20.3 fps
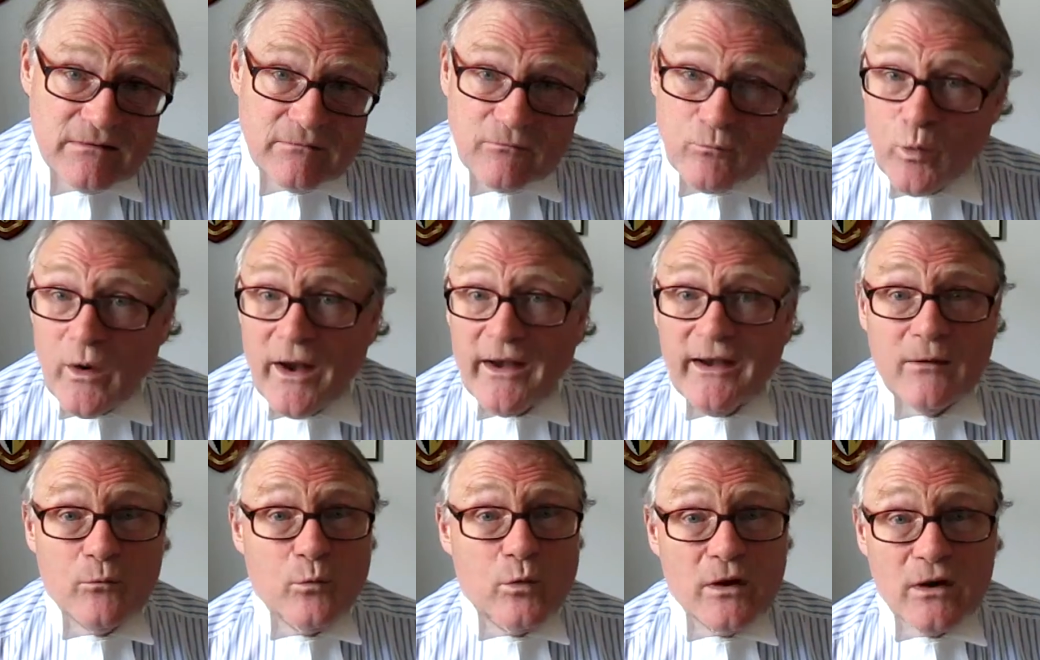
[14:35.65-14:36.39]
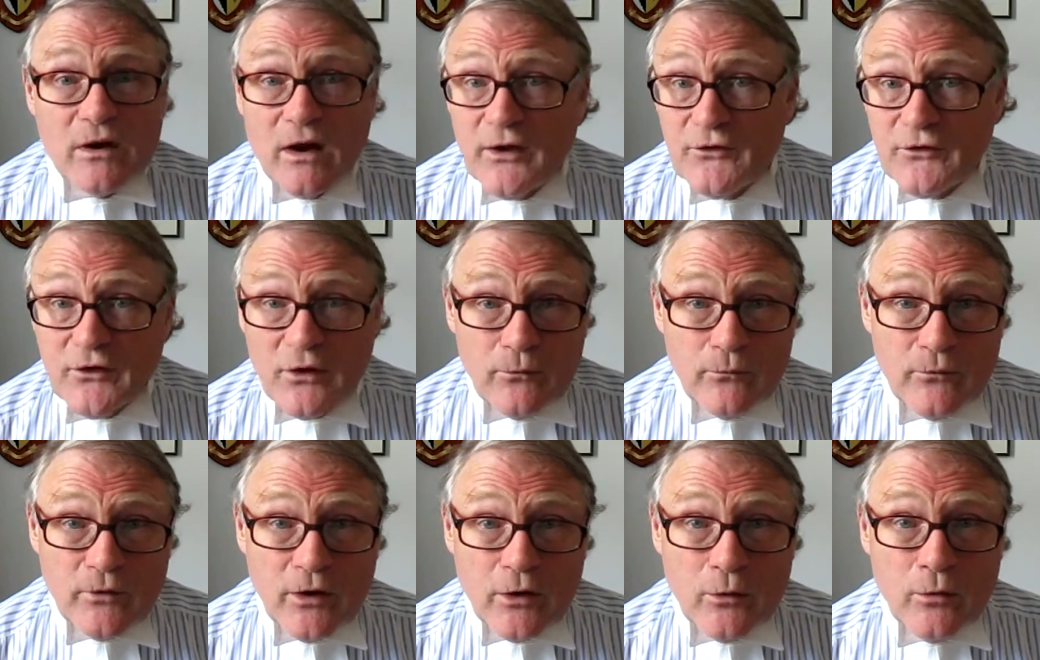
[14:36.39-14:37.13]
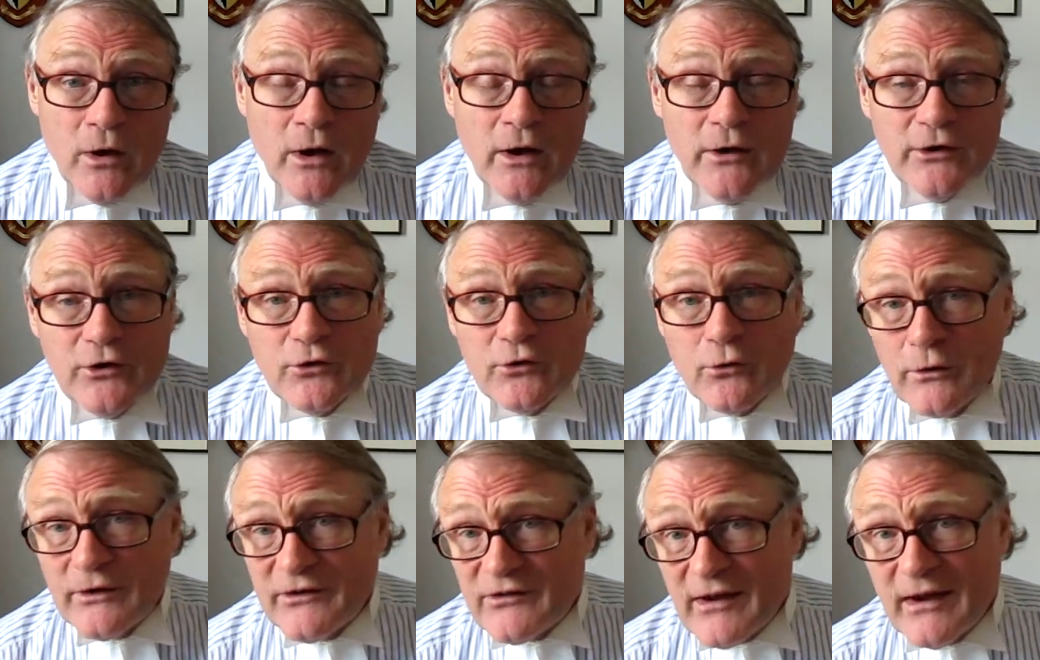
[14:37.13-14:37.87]
When it will, I don't know. You're
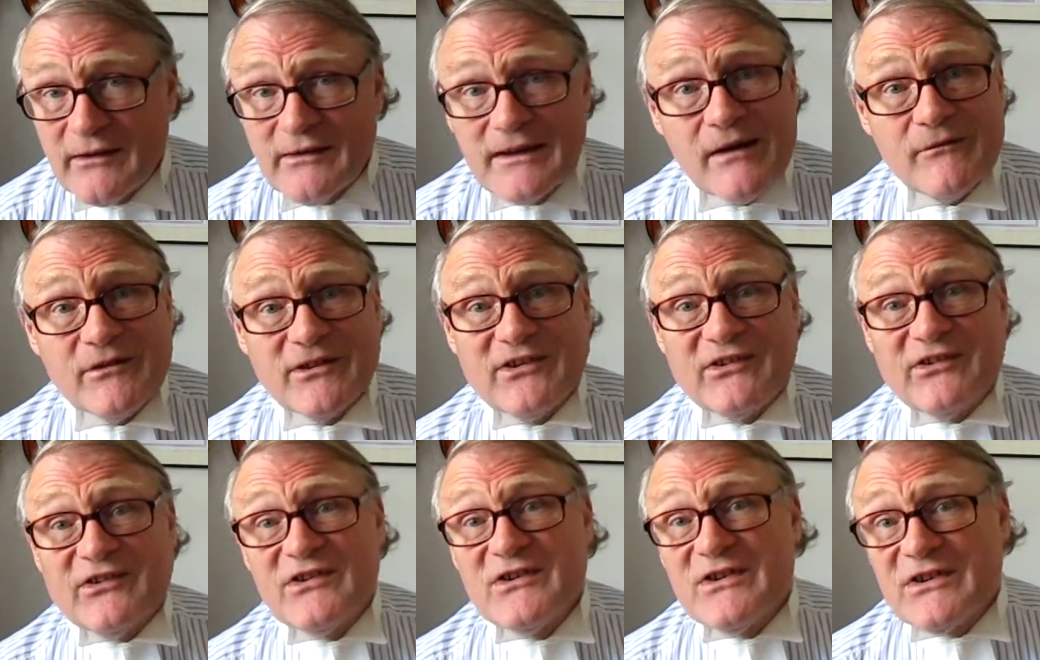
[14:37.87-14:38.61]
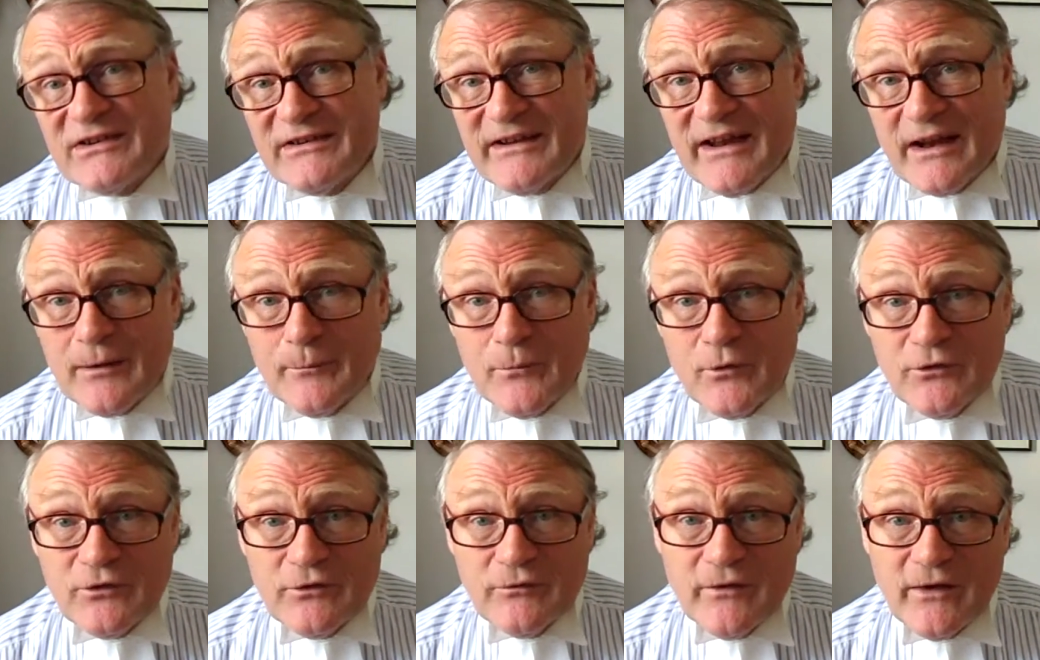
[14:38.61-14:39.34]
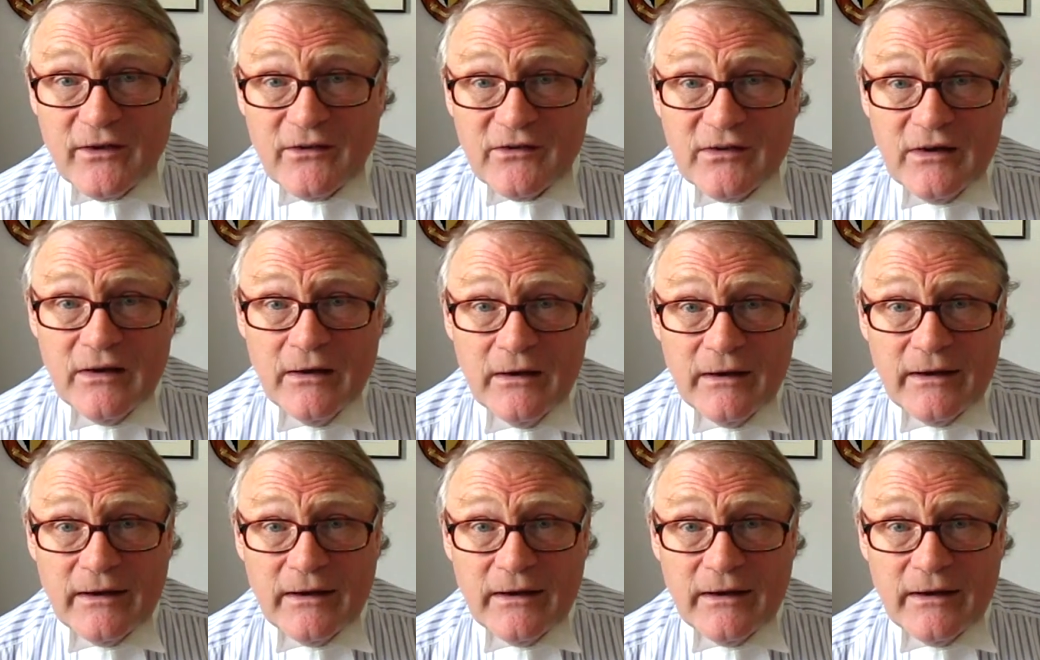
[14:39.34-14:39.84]
always going to have a certain element of it.